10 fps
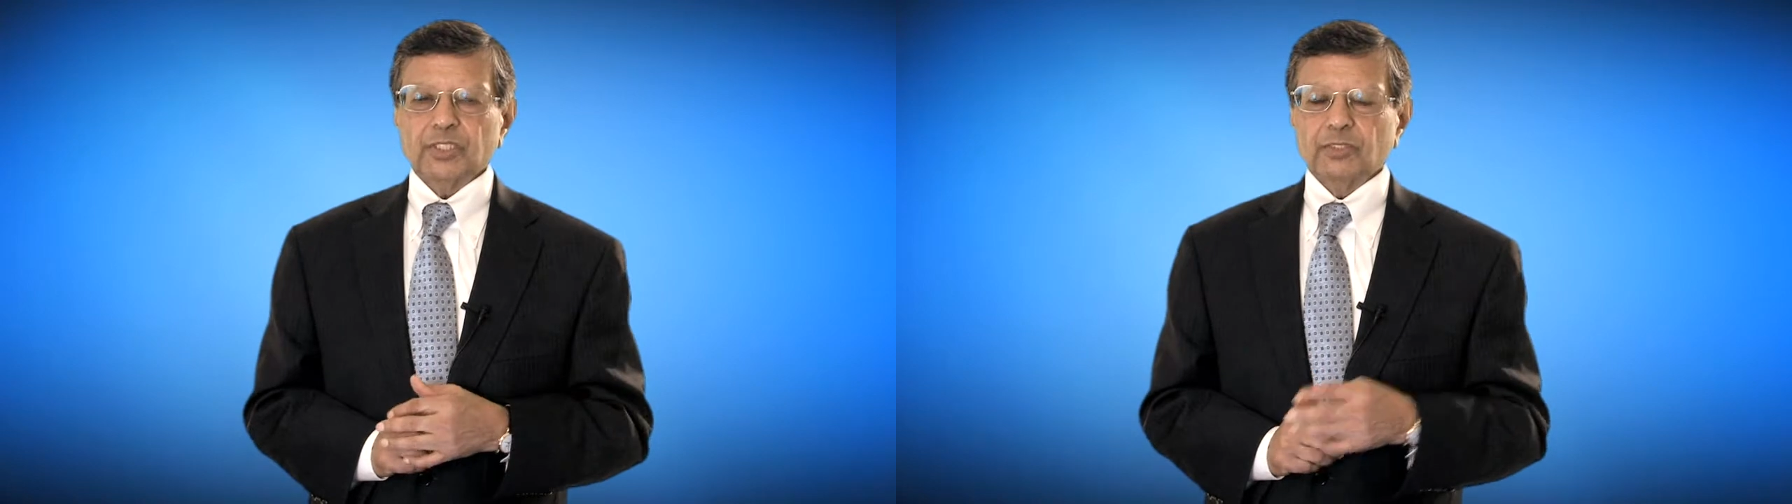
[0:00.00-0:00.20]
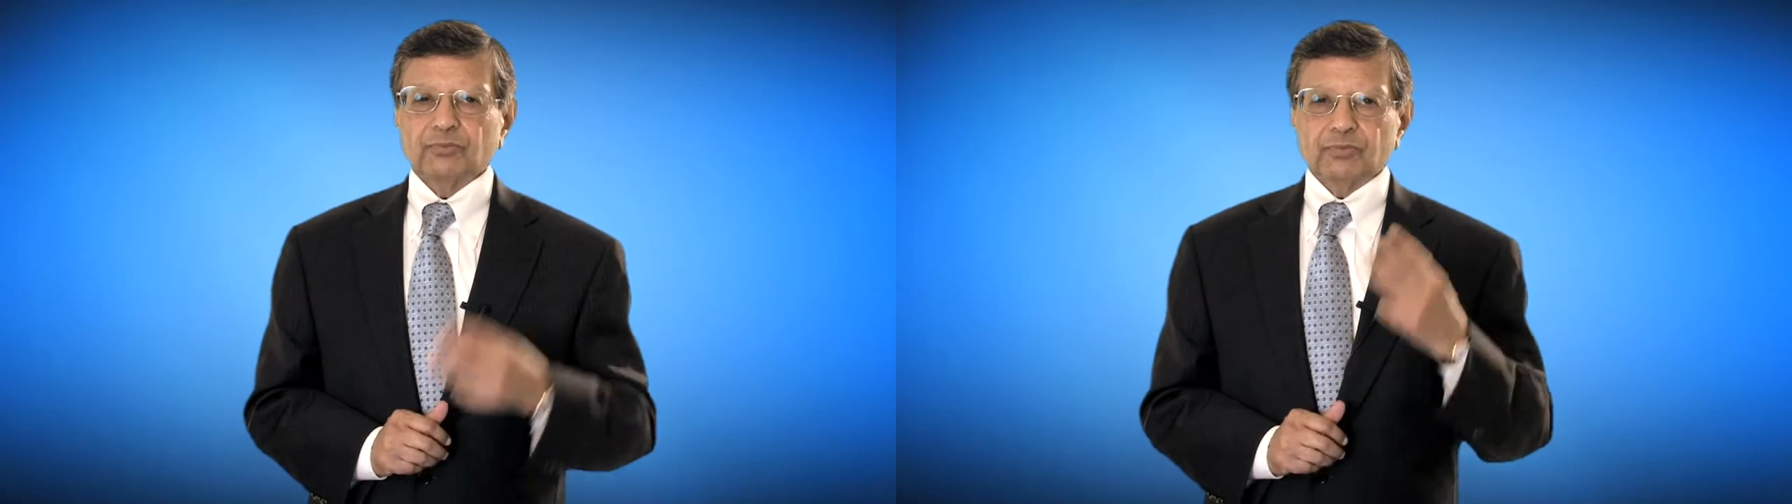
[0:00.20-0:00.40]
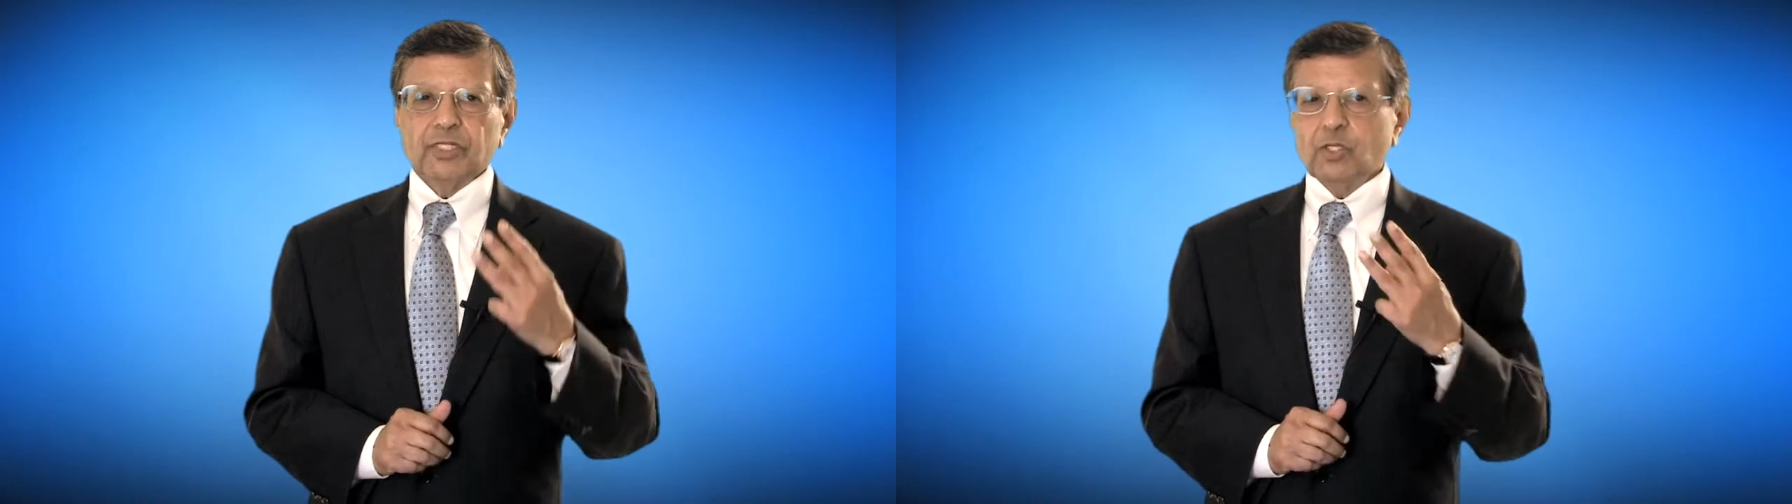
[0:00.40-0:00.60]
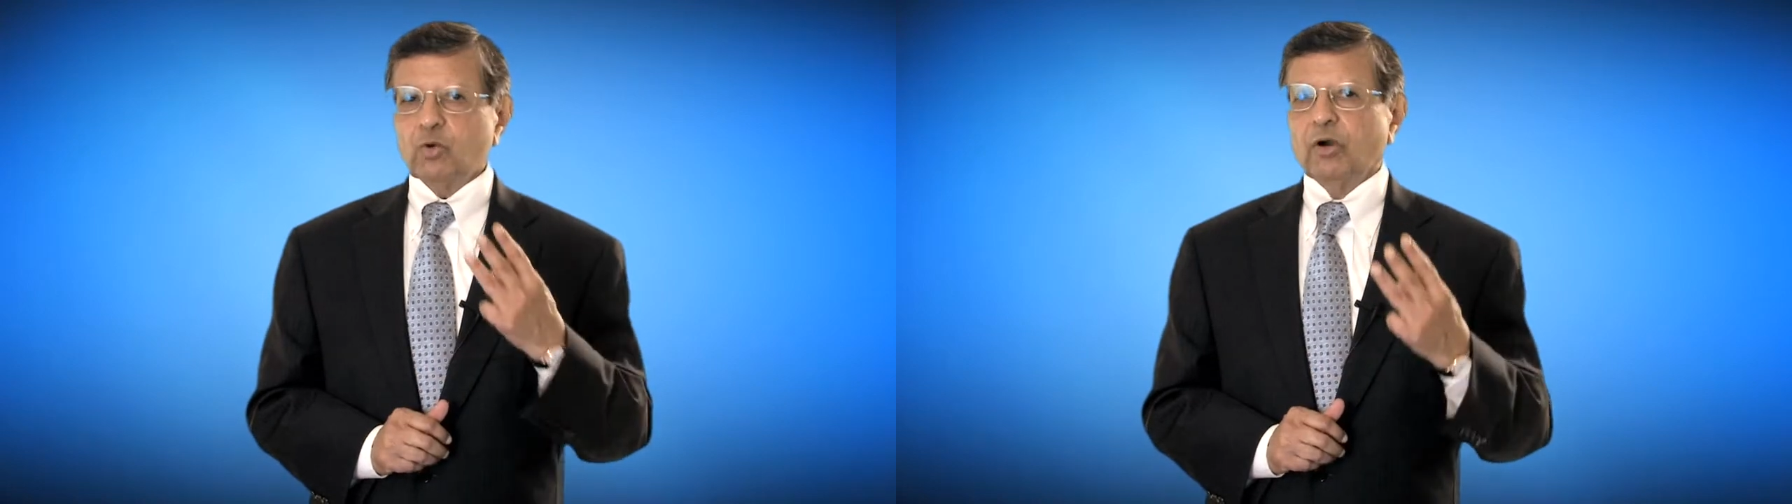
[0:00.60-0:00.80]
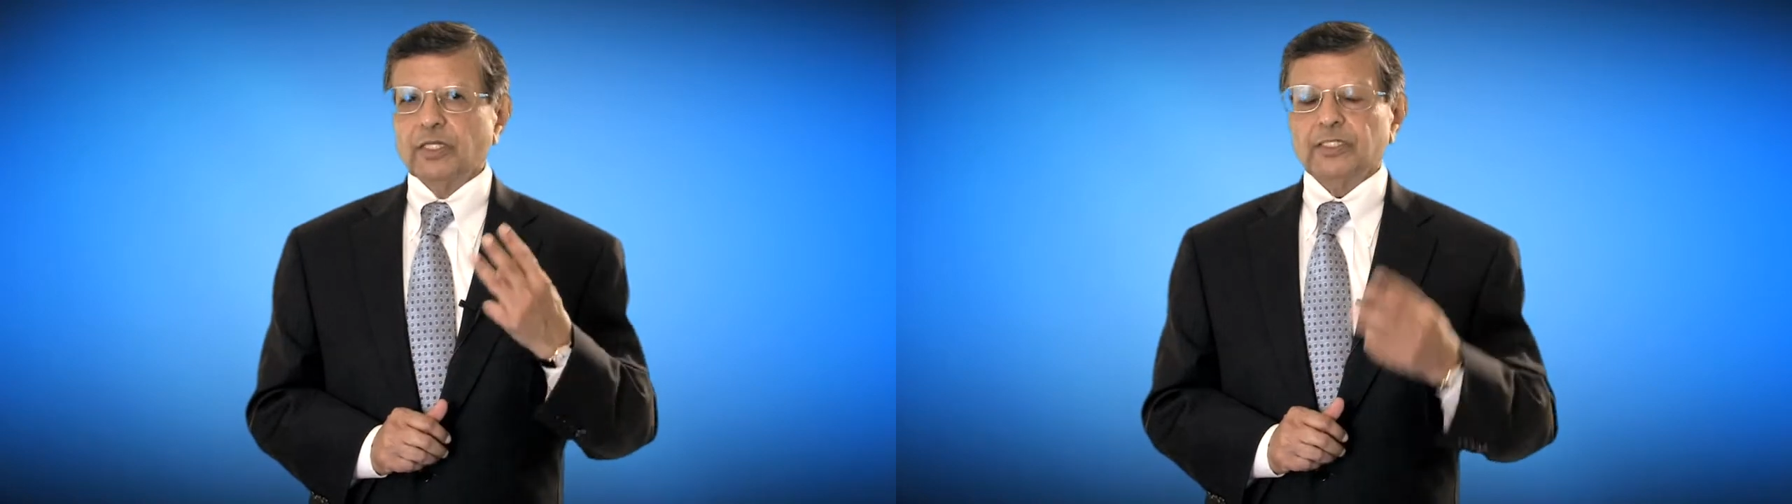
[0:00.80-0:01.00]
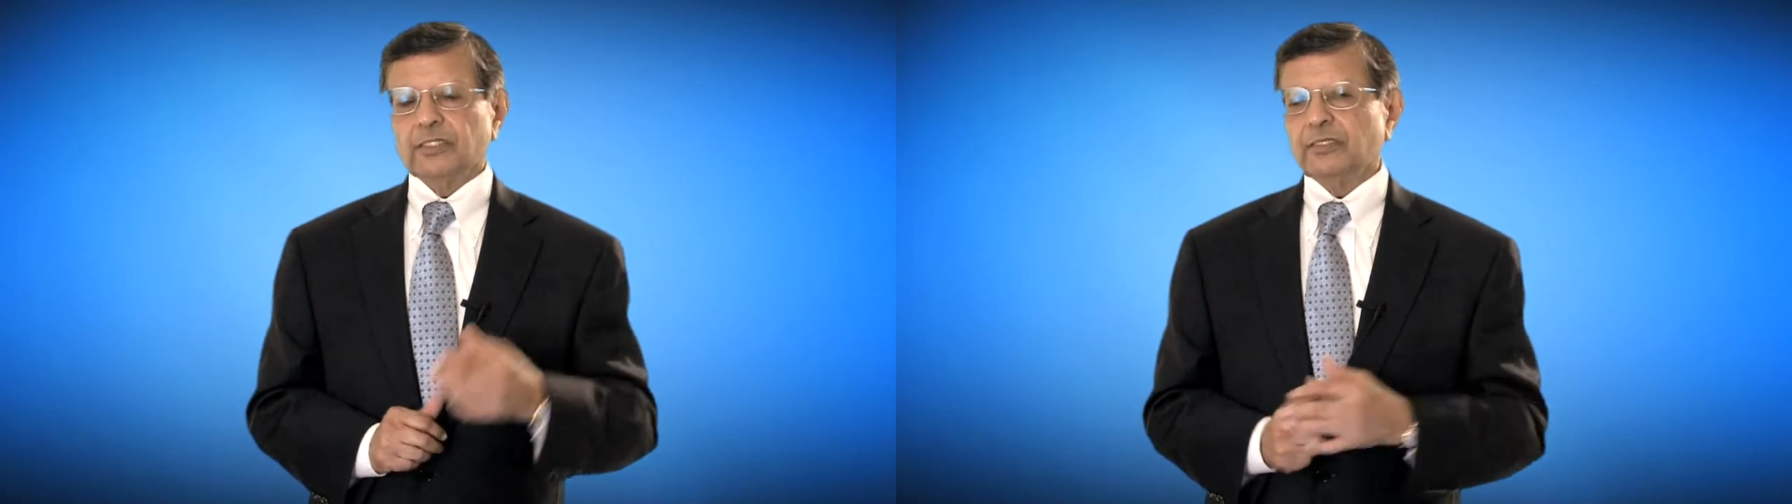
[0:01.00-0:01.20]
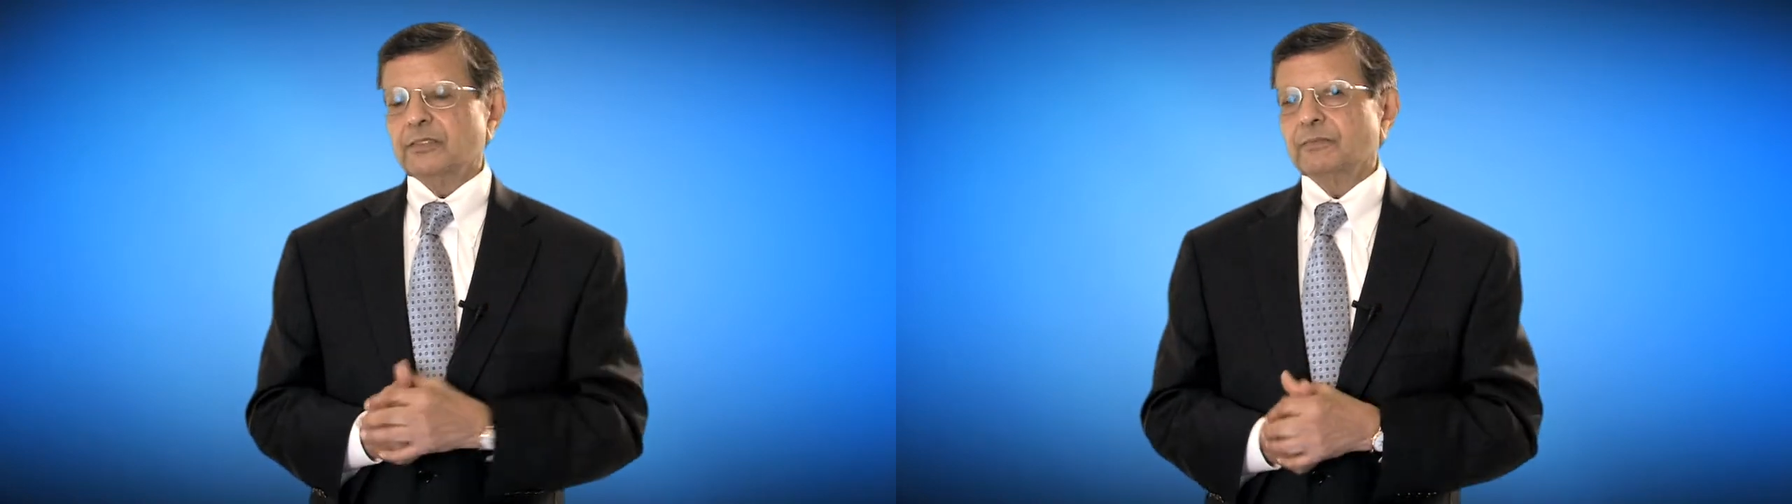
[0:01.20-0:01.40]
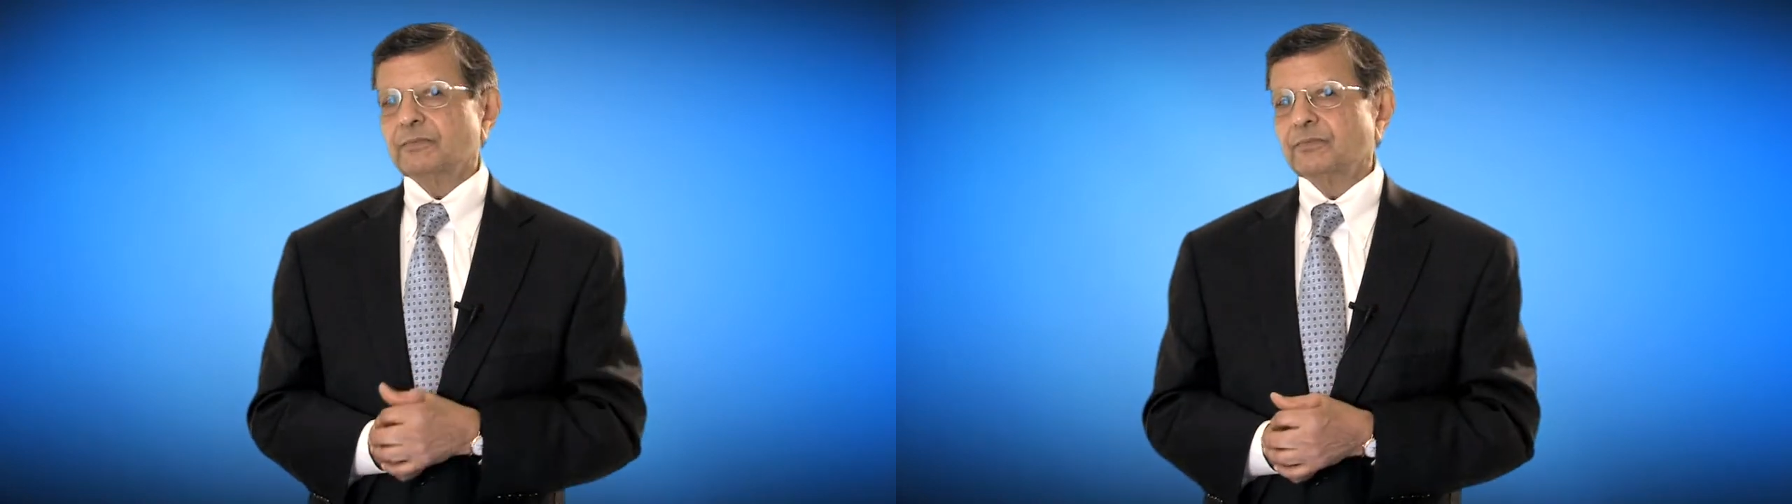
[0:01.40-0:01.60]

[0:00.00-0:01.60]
have three qualities,